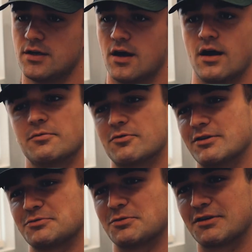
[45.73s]
So I
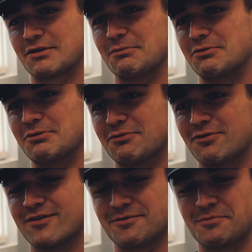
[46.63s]
just wanted to come to you
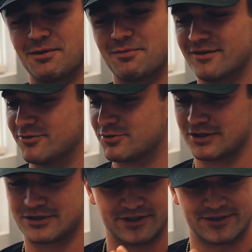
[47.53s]
for some help on
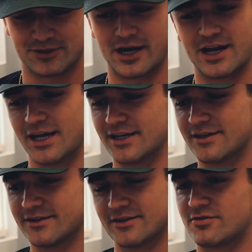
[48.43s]
nutrition, training,
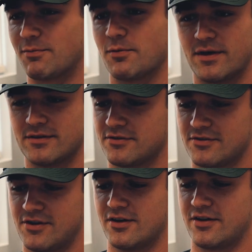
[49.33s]

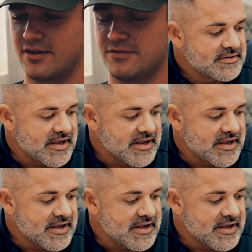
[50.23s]
supplements, all that.